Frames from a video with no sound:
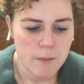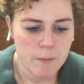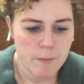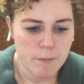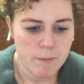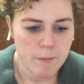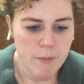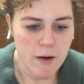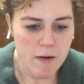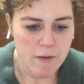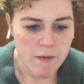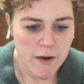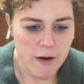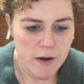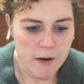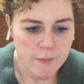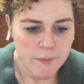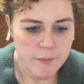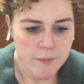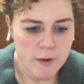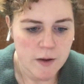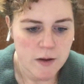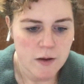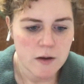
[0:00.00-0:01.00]

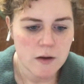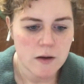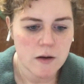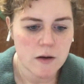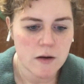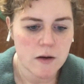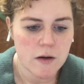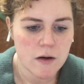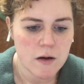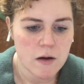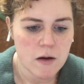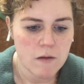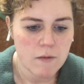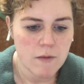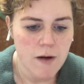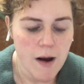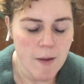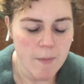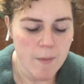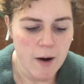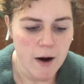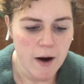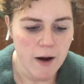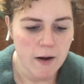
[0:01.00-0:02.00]
"Miriam!
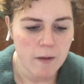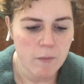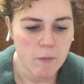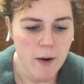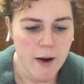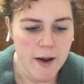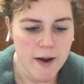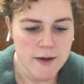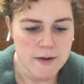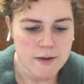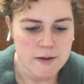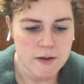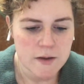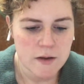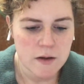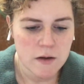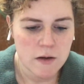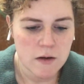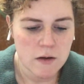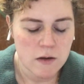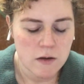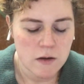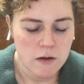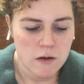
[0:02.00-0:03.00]
Rabbi, wait!
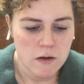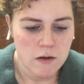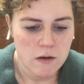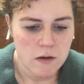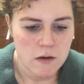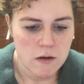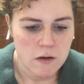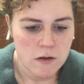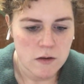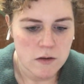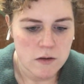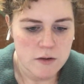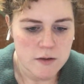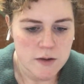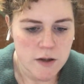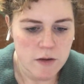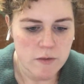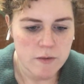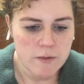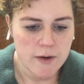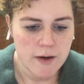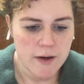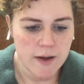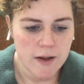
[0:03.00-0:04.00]

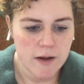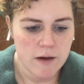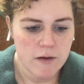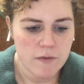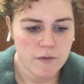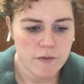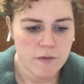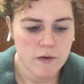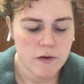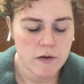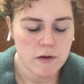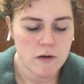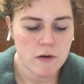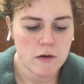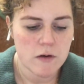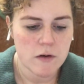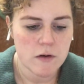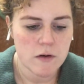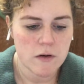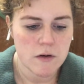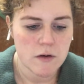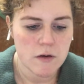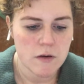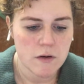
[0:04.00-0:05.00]
Don't leave!"
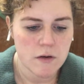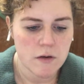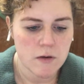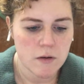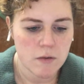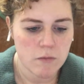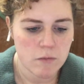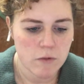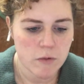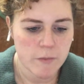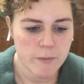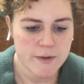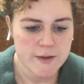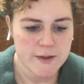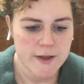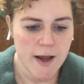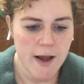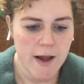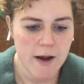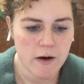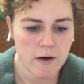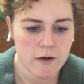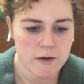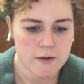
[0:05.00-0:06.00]
The room is
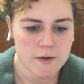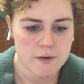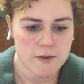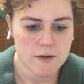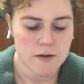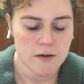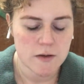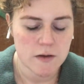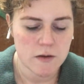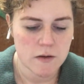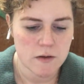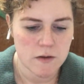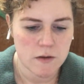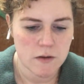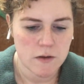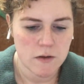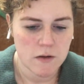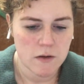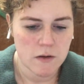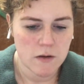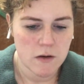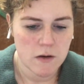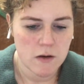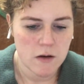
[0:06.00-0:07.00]
chaos.
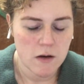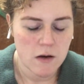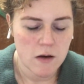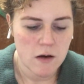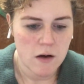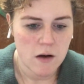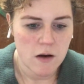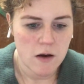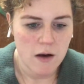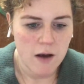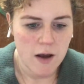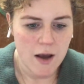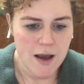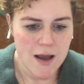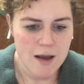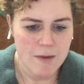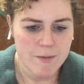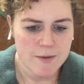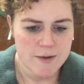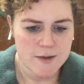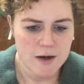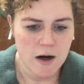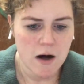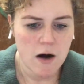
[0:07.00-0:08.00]
Abe
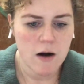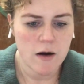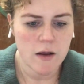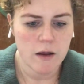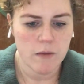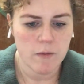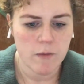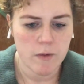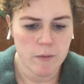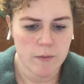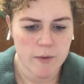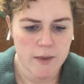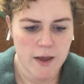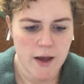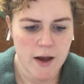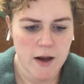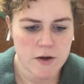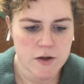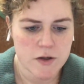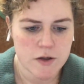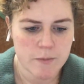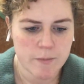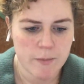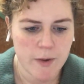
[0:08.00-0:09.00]
is arguing with the
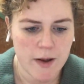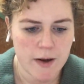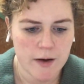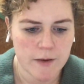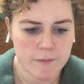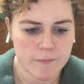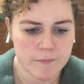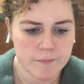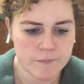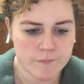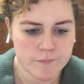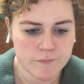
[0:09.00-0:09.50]
ancient man.